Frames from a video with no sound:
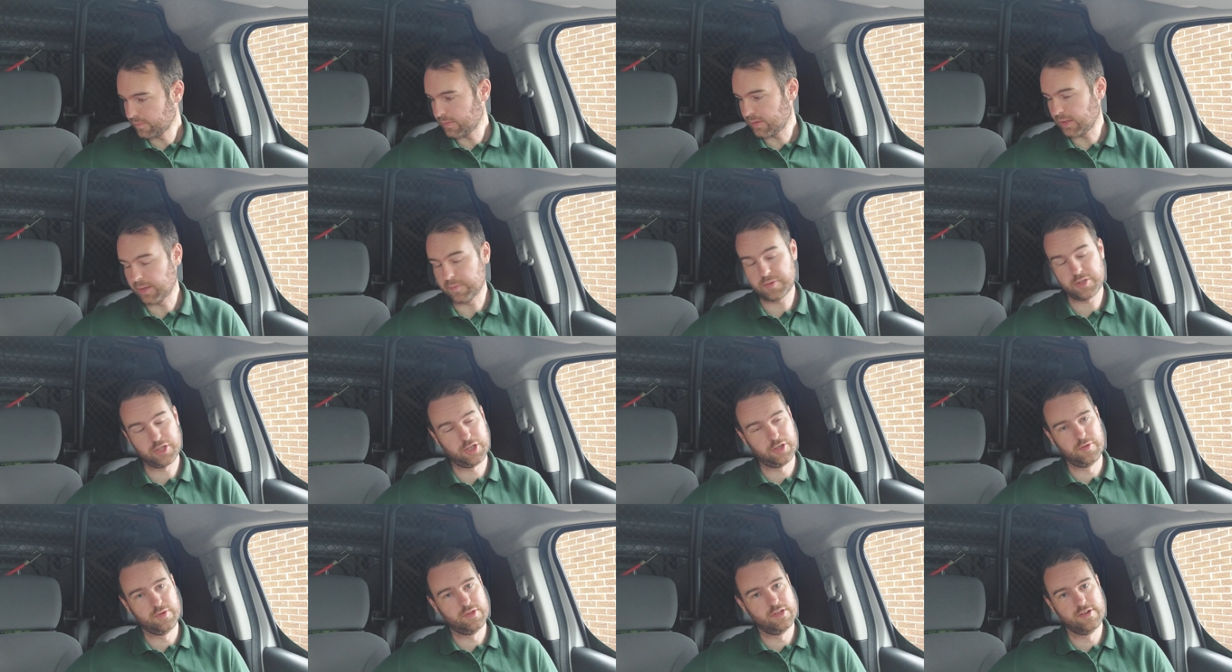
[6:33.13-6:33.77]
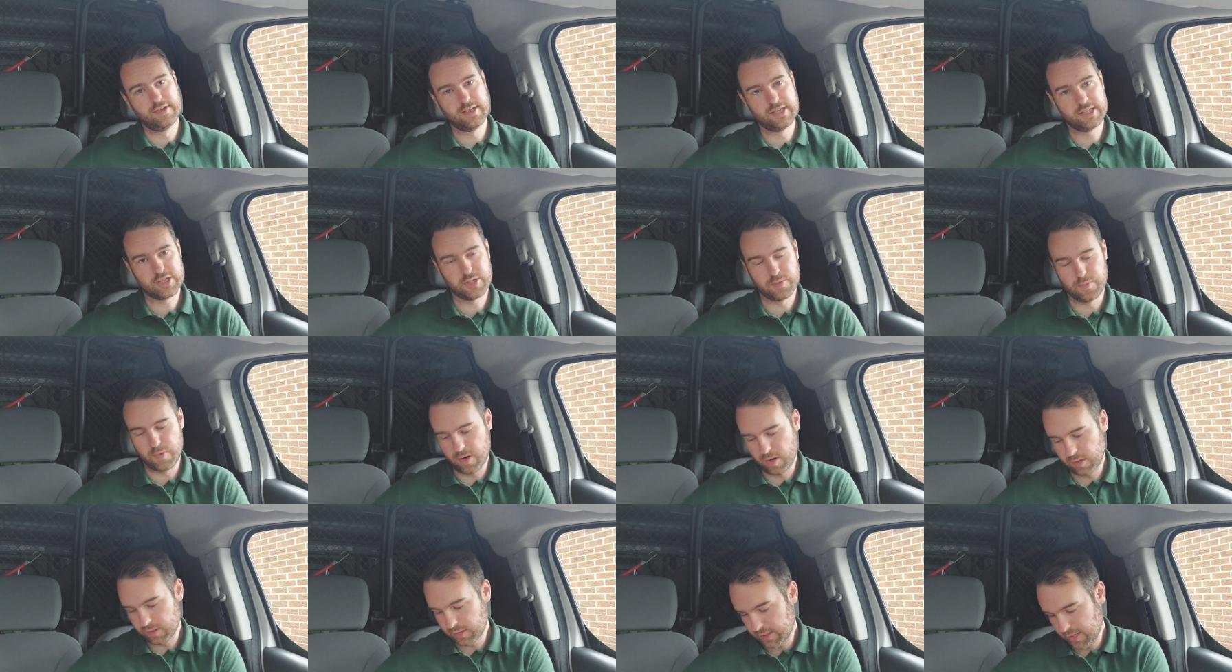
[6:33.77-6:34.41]
I'm sure there is.
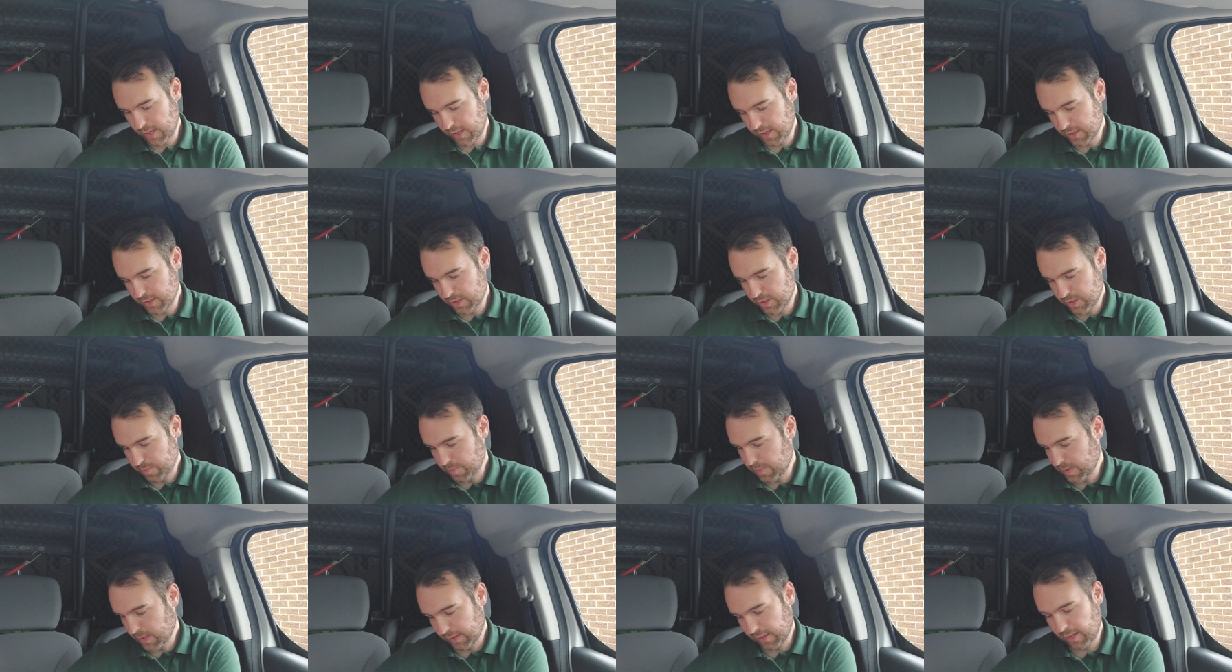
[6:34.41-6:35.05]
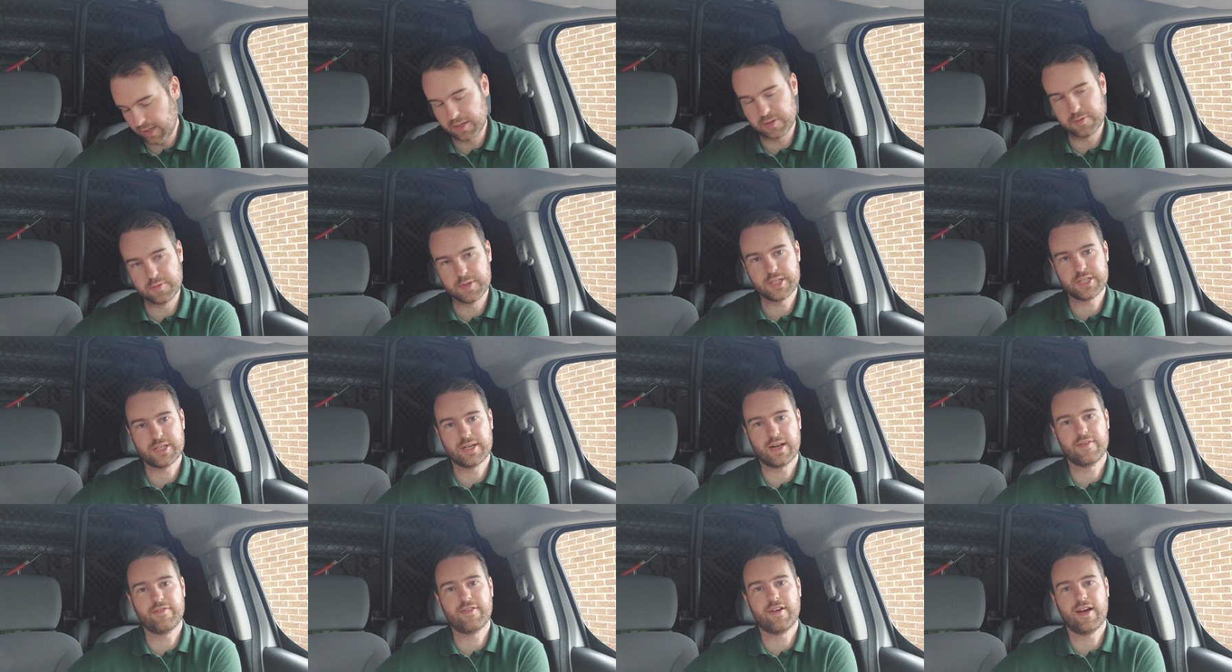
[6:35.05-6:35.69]
Someone will tell us something that I
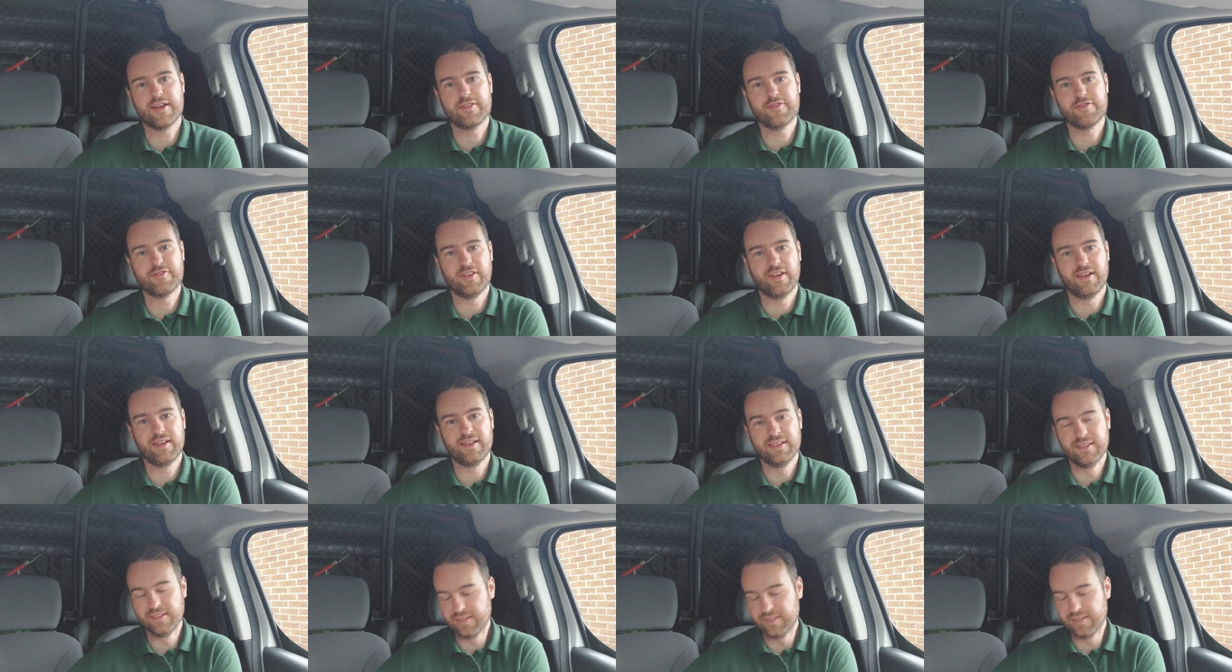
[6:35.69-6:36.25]
wished I've had for,